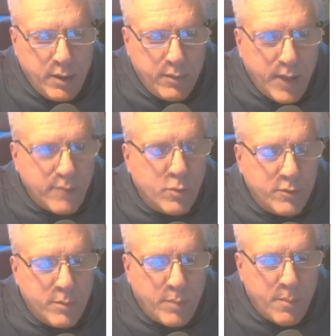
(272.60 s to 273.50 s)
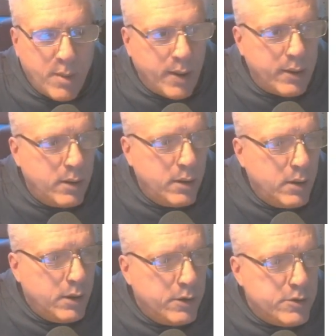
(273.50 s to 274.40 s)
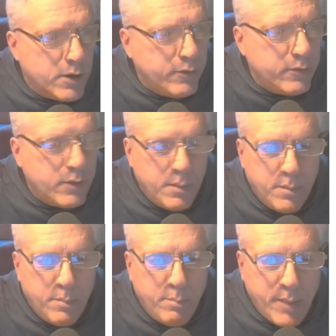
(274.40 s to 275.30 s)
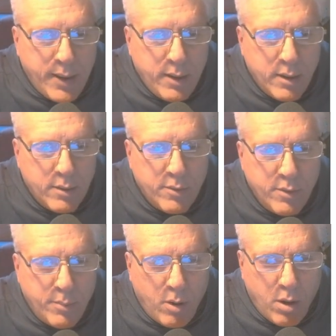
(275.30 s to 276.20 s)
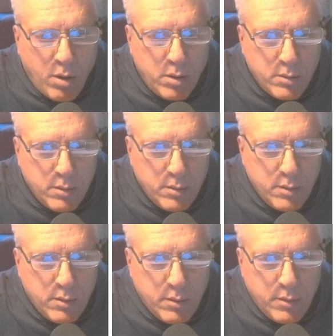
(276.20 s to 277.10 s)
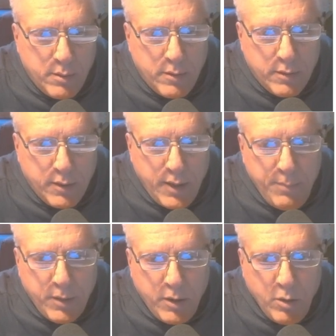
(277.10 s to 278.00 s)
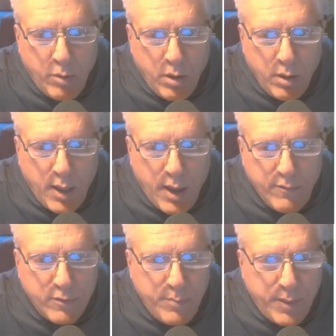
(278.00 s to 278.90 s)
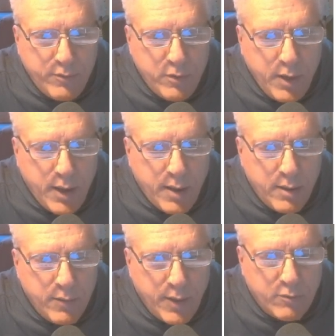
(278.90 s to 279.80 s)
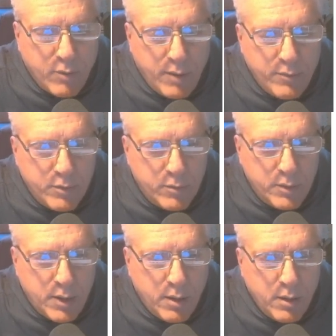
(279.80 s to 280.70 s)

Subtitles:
That's what's in my mind. Just make the ball. Keep the cue ball alive as best you can. That's what I was doing there.